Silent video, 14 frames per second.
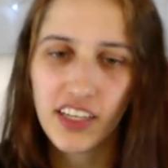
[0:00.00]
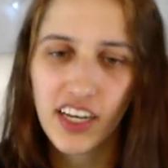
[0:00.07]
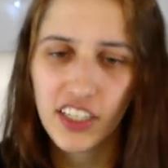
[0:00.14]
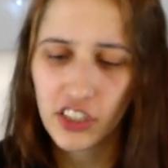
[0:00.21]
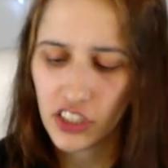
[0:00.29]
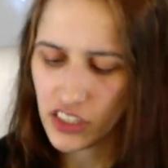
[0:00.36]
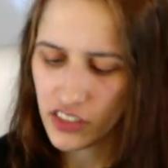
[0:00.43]

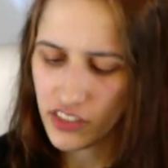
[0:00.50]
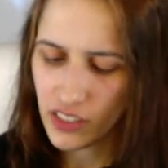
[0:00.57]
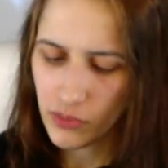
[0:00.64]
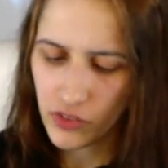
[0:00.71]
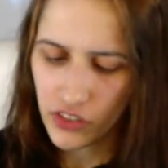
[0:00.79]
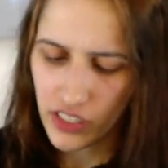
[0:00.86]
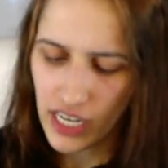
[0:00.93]
actually
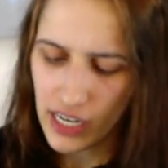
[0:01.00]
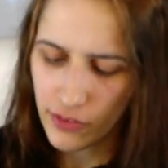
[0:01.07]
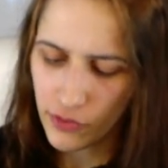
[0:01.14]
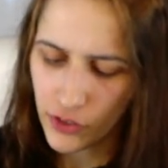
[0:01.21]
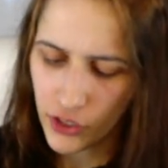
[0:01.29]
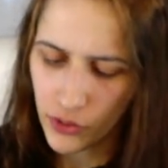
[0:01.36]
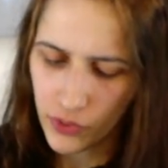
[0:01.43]
seems to have
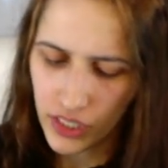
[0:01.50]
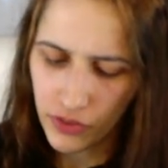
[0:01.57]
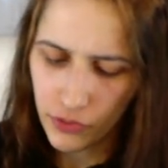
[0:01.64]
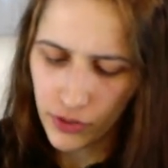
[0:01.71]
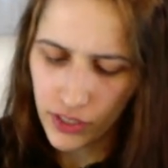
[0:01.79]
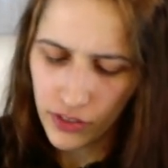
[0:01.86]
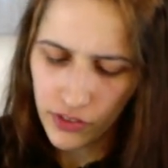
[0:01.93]
2
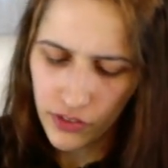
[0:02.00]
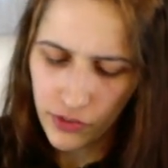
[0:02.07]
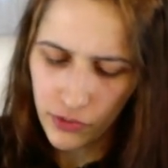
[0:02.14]
different